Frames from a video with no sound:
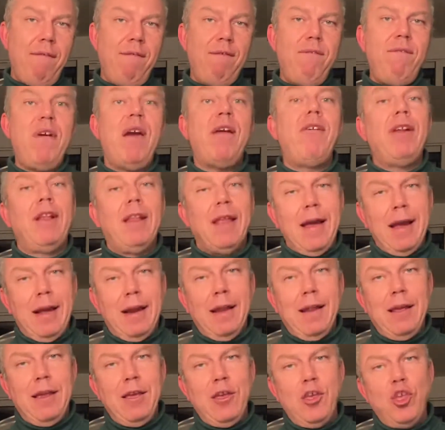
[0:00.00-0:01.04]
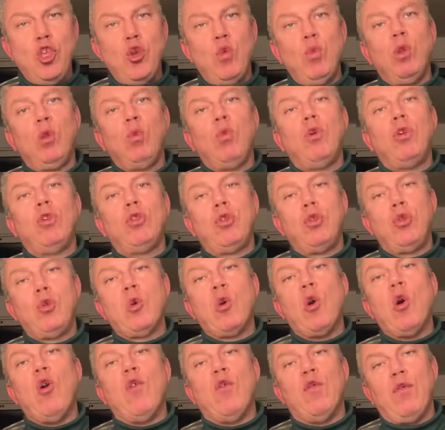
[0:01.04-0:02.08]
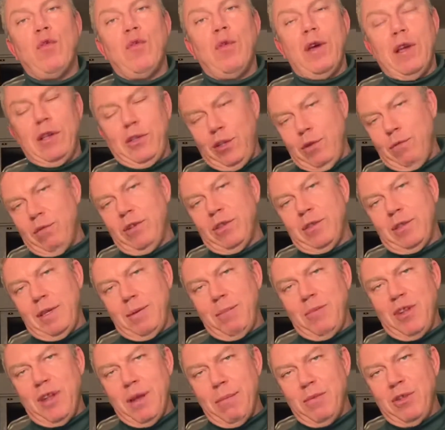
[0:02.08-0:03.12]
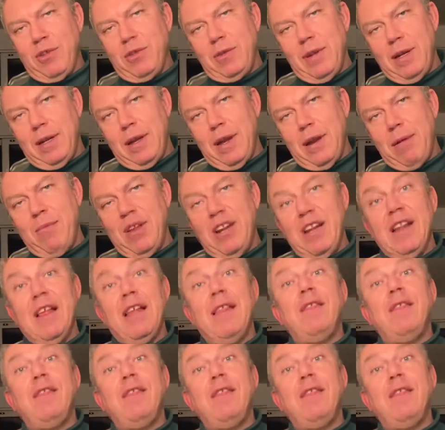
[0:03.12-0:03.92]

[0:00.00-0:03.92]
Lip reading: very likely you will want to cough, as you will see me demonstrate in a minute.